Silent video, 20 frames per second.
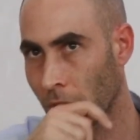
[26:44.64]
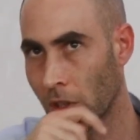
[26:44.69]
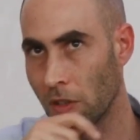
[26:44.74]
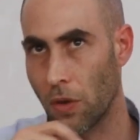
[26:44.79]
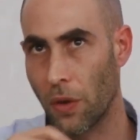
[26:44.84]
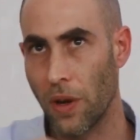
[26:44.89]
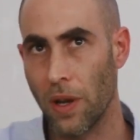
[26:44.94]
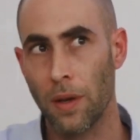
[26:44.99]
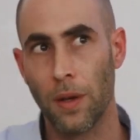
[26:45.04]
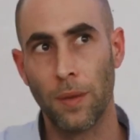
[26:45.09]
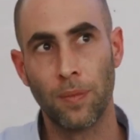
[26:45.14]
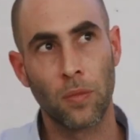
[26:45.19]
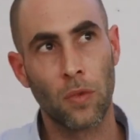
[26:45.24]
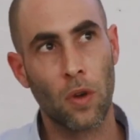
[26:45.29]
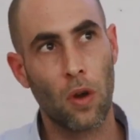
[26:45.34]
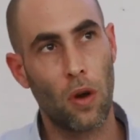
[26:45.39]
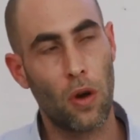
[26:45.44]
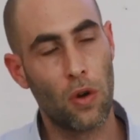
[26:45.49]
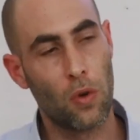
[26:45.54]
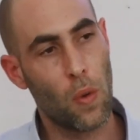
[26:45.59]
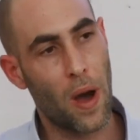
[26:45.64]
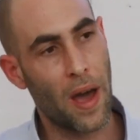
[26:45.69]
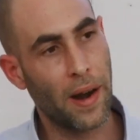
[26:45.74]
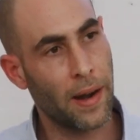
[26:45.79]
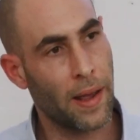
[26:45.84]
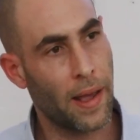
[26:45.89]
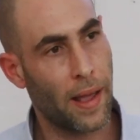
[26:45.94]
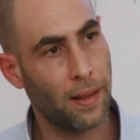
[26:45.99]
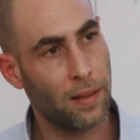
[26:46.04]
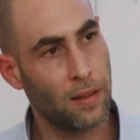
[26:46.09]
sorry. On one
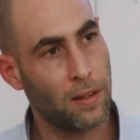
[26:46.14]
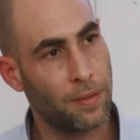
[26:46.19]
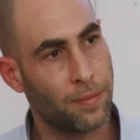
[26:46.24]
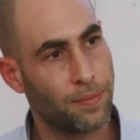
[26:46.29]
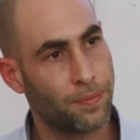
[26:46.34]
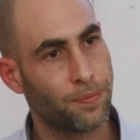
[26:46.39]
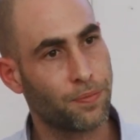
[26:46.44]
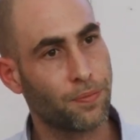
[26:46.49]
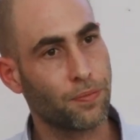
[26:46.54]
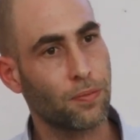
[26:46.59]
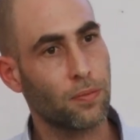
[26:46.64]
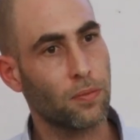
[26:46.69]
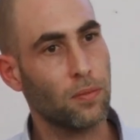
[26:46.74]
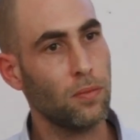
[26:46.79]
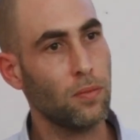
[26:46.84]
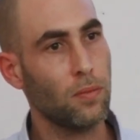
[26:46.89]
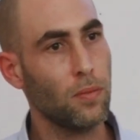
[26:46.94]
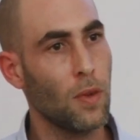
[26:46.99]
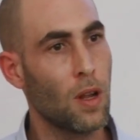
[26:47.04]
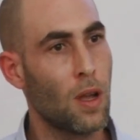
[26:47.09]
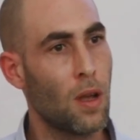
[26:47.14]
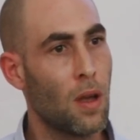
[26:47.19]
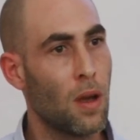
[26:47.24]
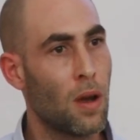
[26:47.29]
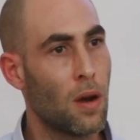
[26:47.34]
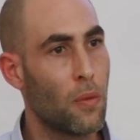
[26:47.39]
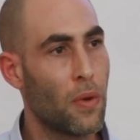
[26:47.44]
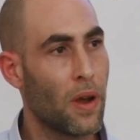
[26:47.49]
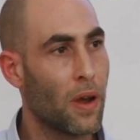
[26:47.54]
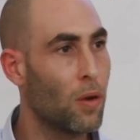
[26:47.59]
hand,
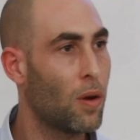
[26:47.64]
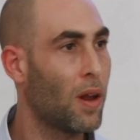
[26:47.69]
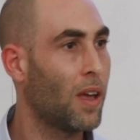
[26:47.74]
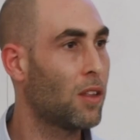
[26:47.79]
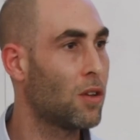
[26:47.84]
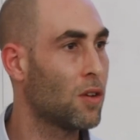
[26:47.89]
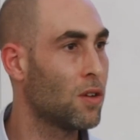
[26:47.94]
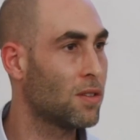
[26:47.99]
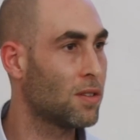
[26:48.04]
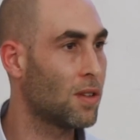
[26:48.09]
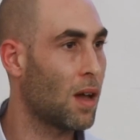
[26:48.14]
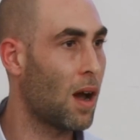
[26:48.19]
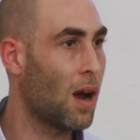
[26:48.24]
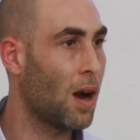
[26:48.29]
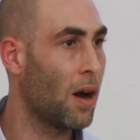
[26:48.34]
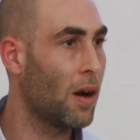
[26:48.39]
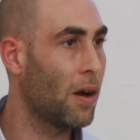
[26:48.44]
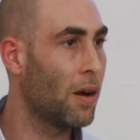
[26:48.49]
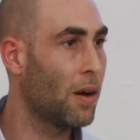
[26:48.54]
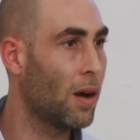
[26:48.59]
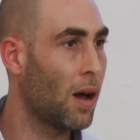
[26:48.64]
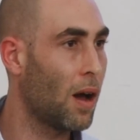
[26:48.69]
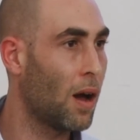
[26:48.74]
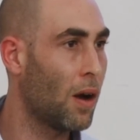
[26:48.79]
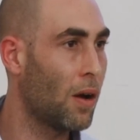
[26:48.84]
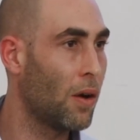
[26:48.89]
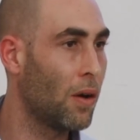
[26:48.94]
regulators have